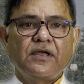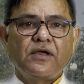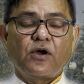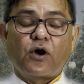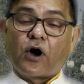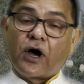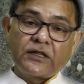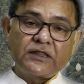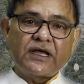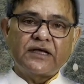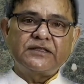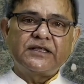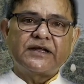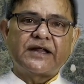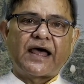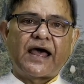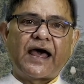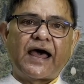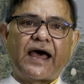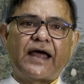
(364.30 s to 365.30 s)
On the other
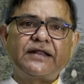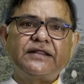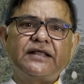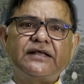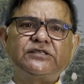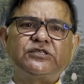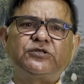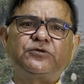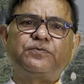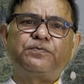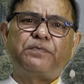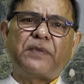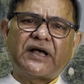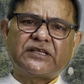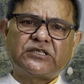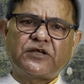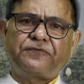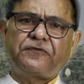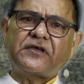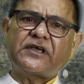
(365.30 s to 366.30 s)
hand, the
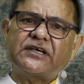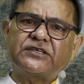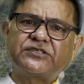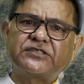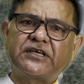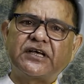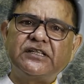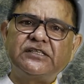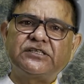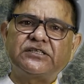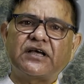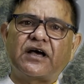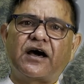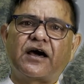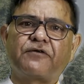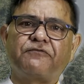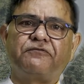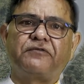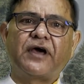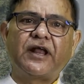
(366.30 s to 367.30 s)
specific skills
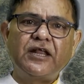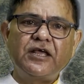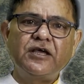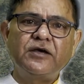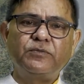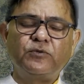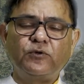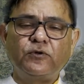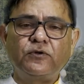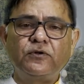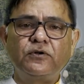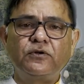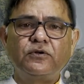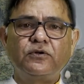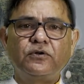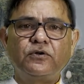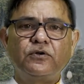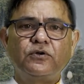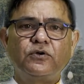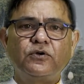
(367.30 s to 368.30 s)
are valuable
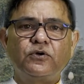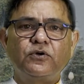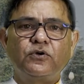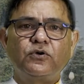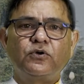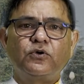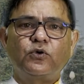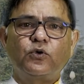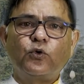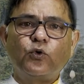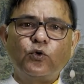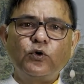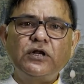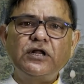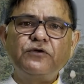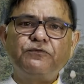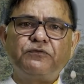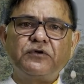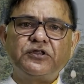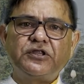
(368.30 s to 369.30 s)

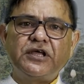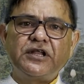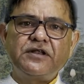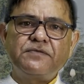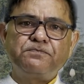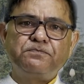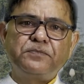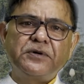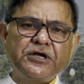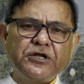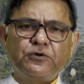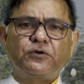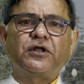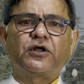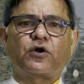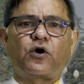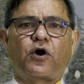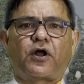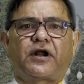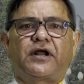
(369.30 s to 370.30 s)
only within particular
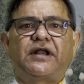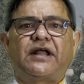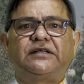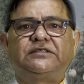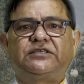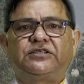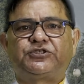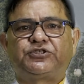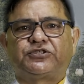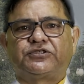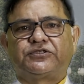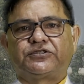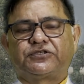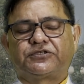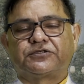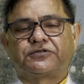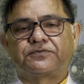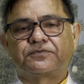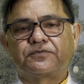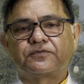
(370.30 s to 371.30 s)

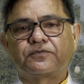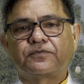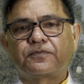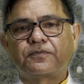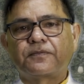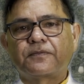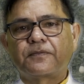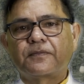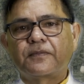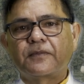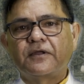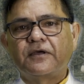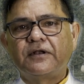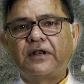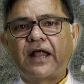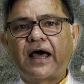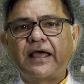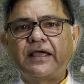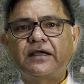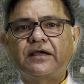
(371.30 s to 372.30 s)
organizations,
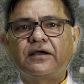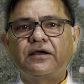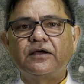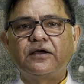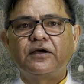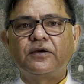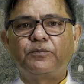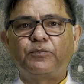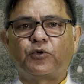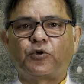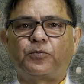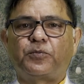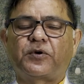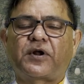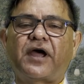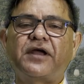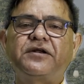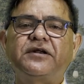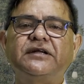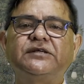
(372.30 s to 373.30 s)
like
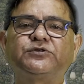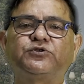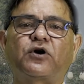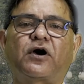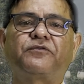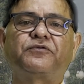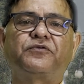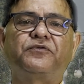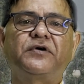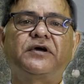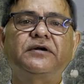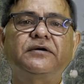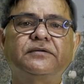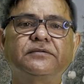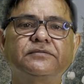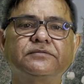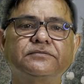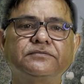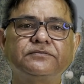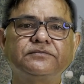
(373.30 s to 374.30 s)
proprietary software,
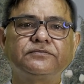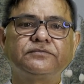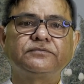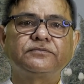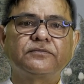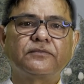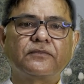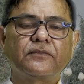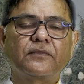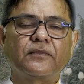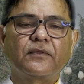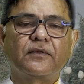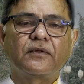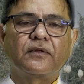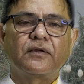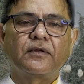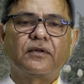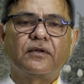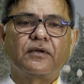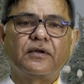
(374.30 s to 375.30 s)

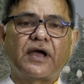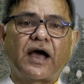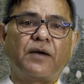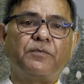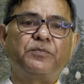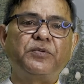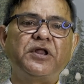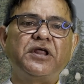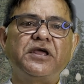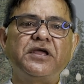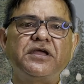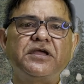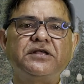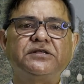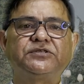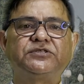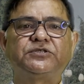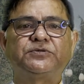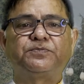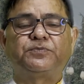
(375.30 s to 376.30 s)

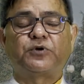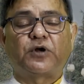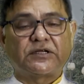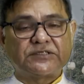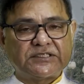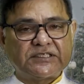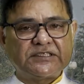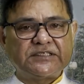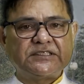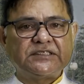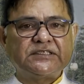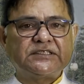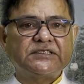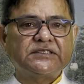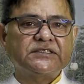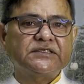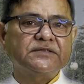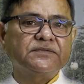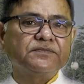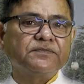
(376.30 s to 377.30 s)
companies'
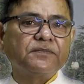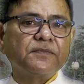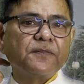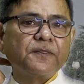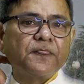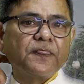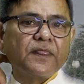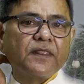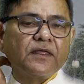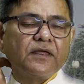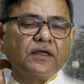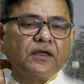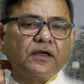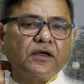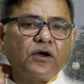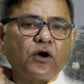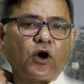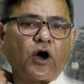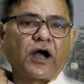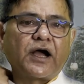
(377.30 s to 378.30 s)
processes,
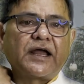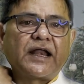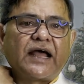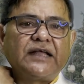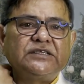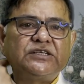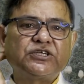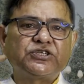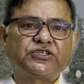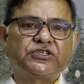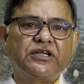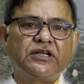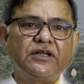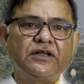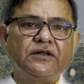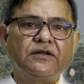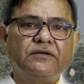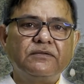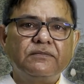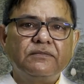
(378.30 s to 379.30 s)

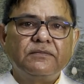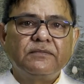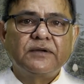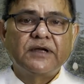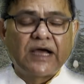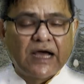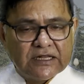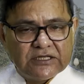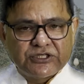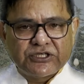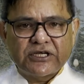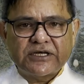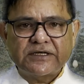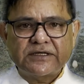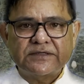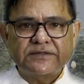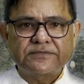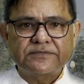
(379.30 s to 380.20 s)
organizational culture.